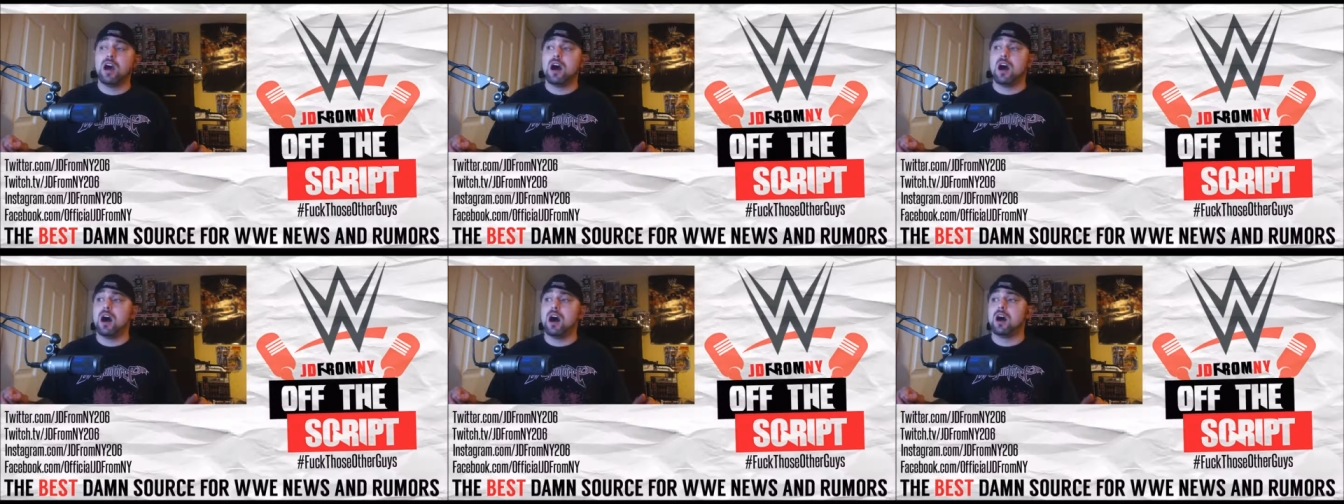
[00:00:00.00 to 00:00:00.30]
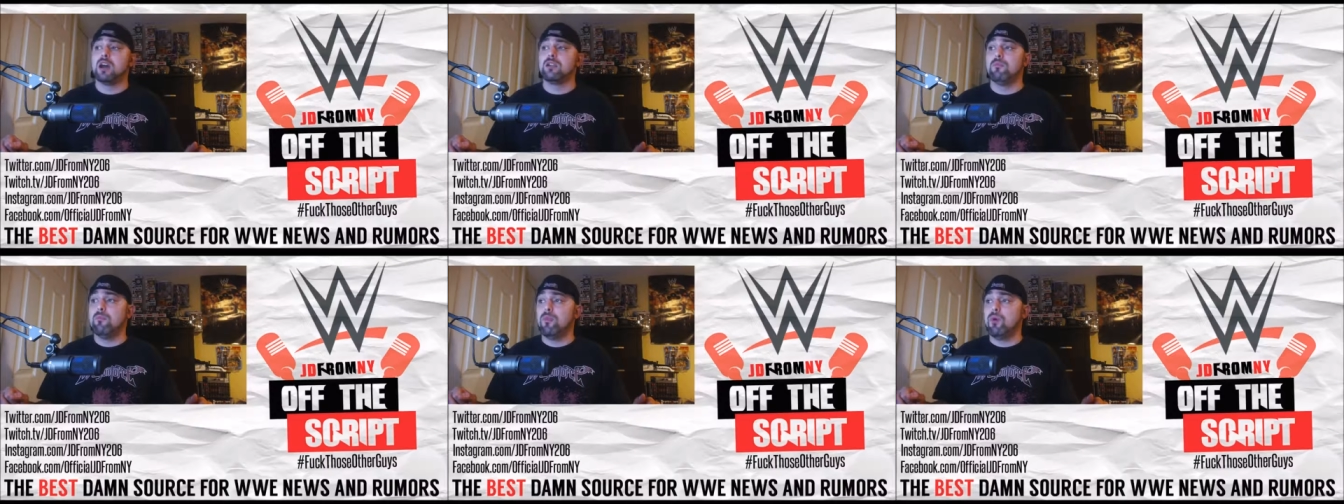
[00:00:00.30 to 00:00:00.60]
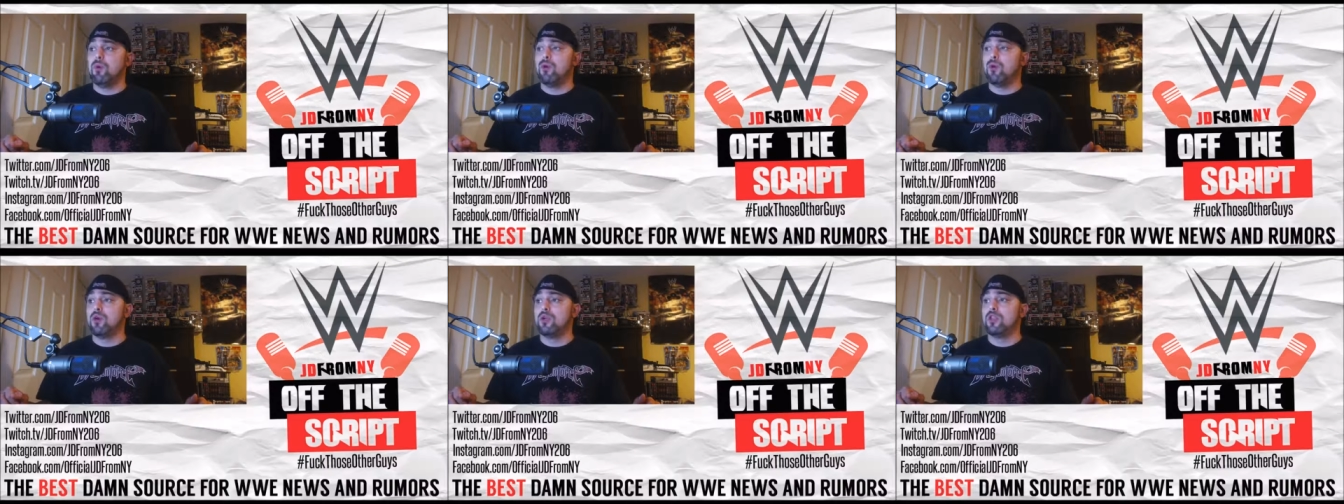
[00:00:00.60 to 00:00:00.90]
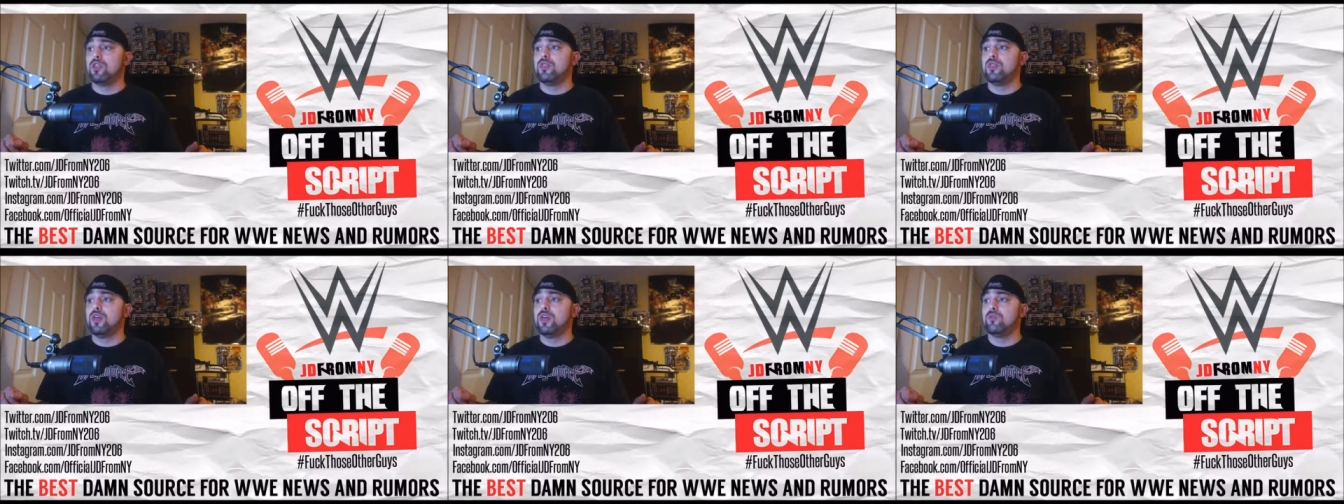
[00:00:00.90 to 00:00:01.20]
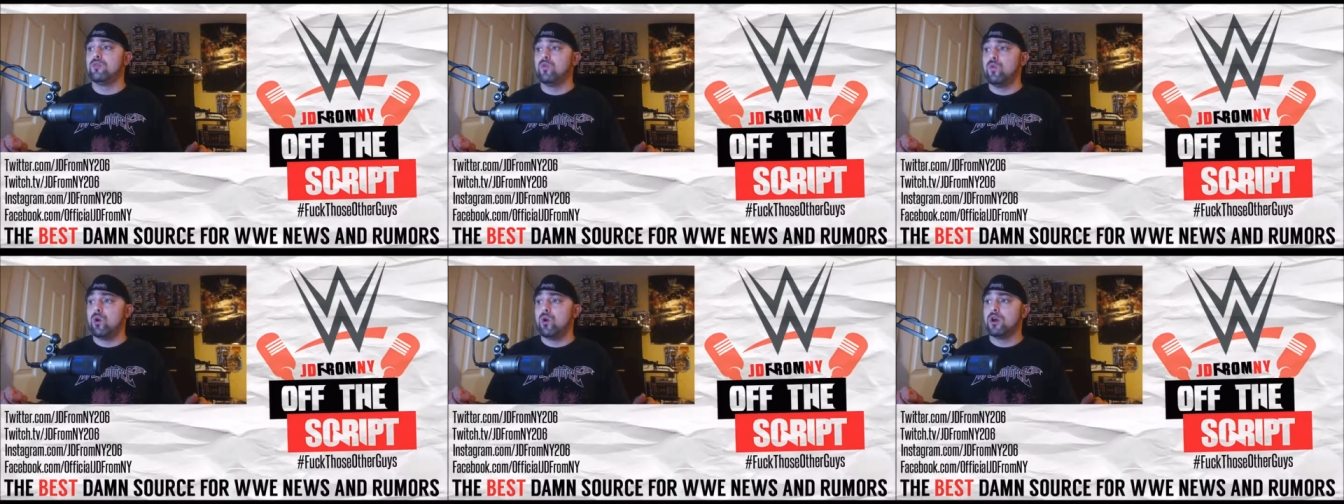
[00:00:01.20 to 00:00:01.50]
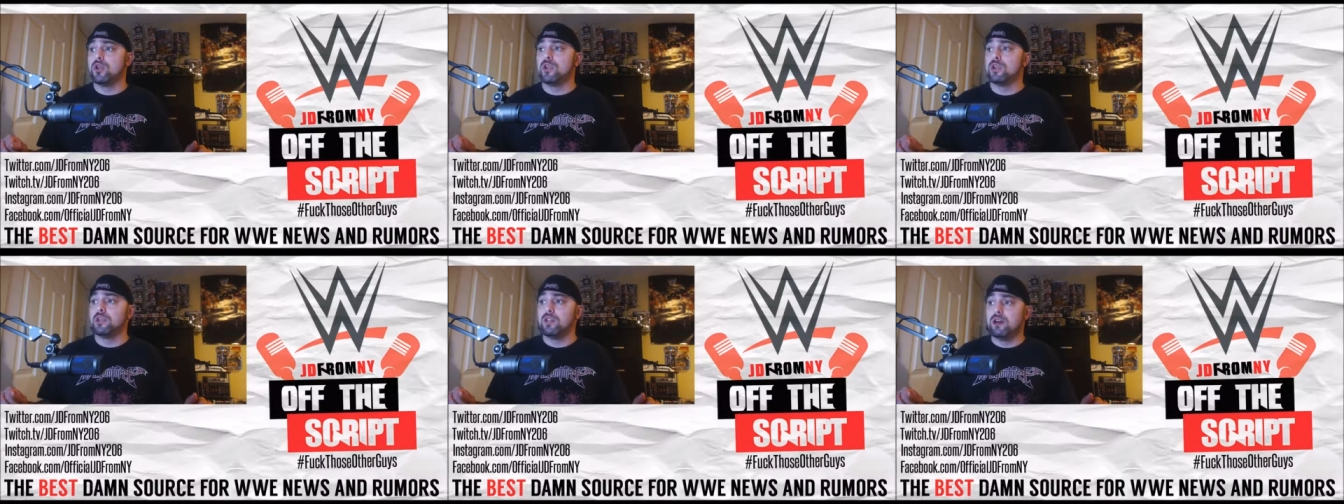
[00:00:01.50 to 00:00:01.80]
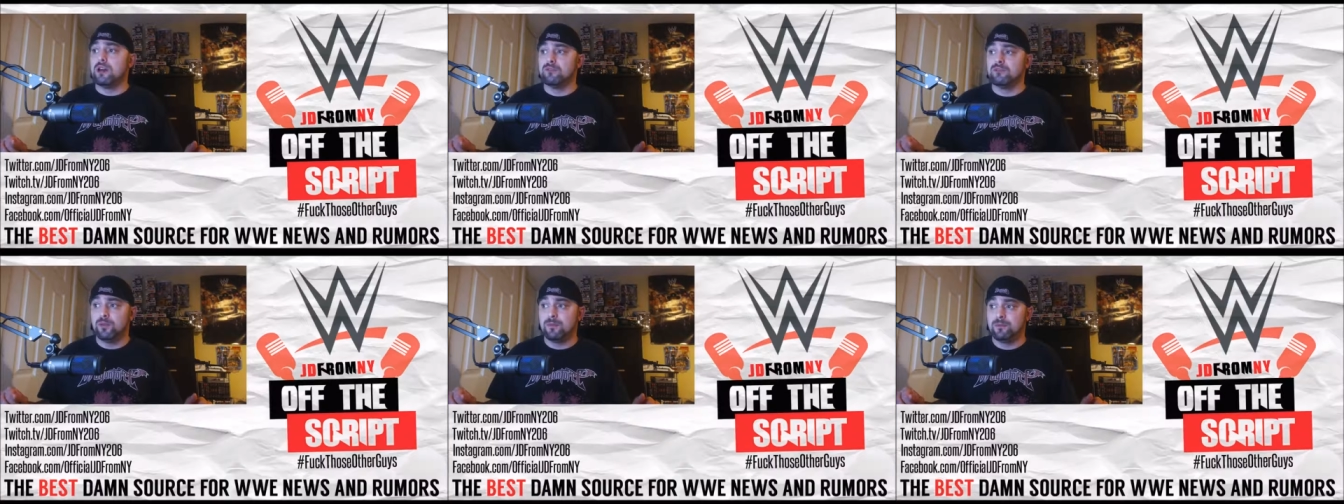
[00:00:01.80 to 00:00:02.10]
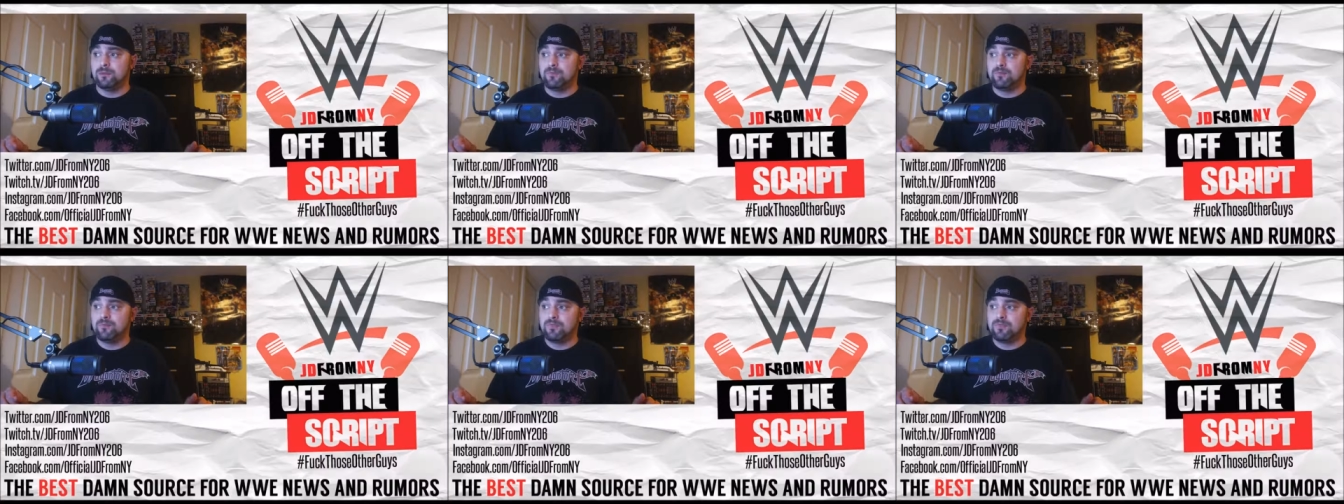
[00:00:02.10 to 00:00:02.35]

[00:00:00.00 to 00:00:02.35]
on more than one level.